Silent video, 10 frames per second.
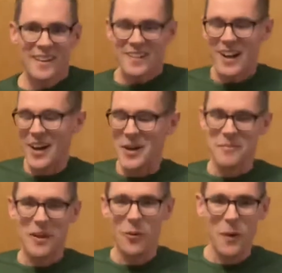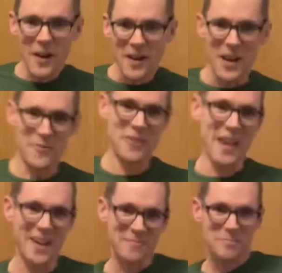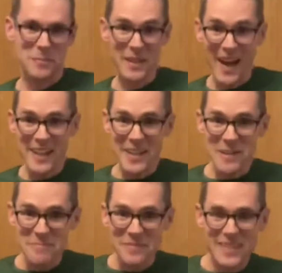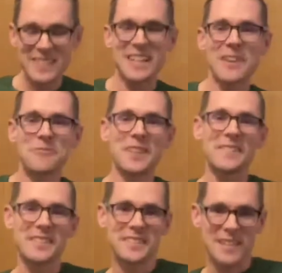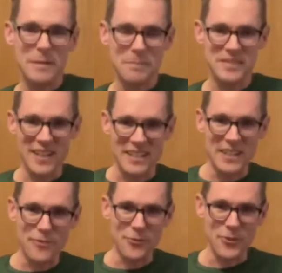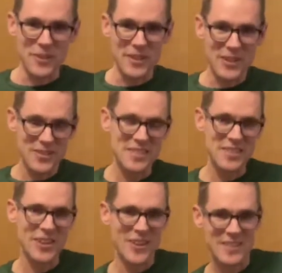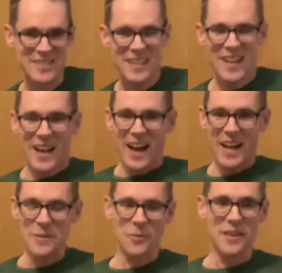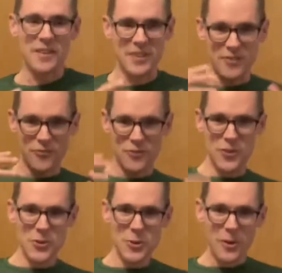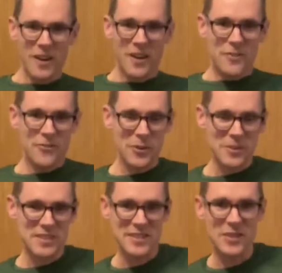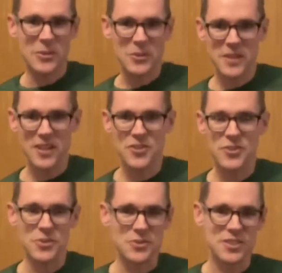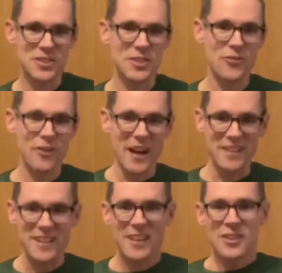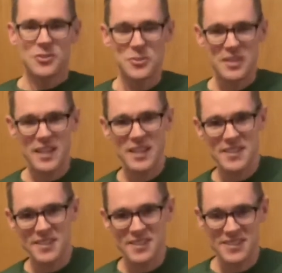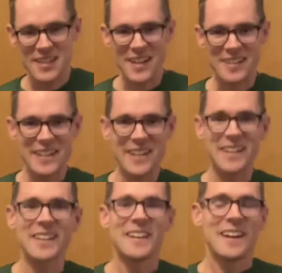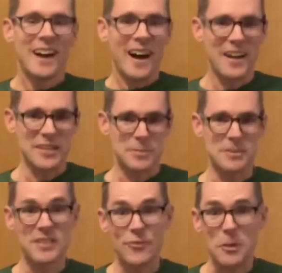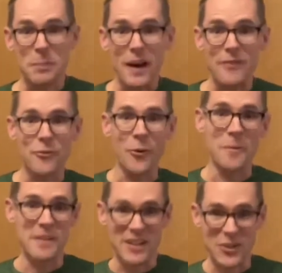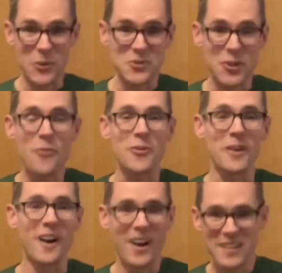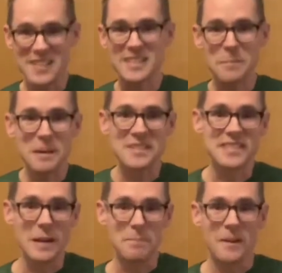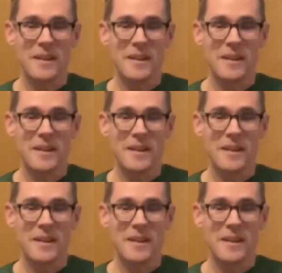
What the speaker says: aware of yet, but I am, because I've done this type of technique for years and years. I am one of the few folks in the whole country who's certified to teach this technique on a specific platform that goes over all the step-by-step